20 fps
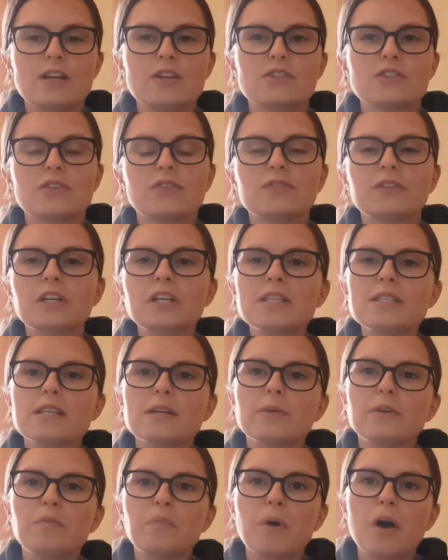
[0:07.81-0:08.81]
So the first
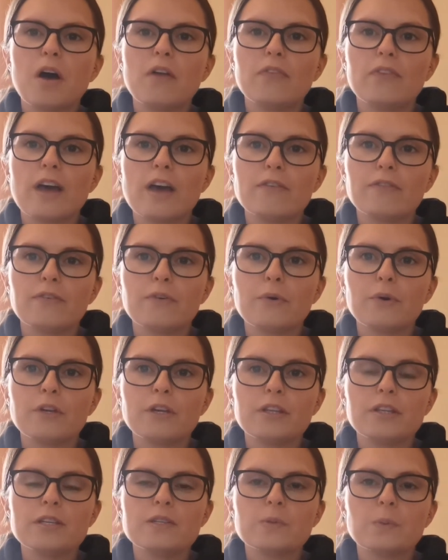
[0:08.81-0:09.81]
thing we've put on there for
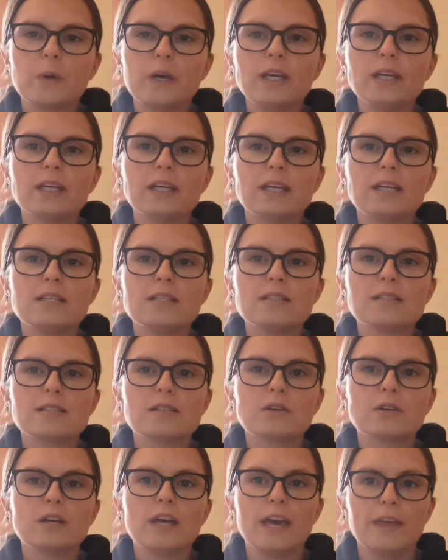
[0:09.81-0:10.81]
you this week is
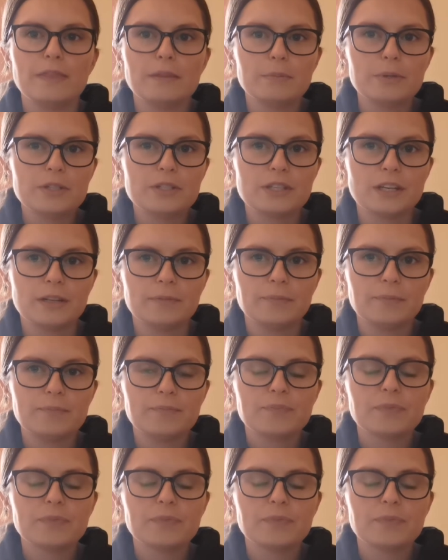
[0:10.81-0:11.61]
Hit the Button.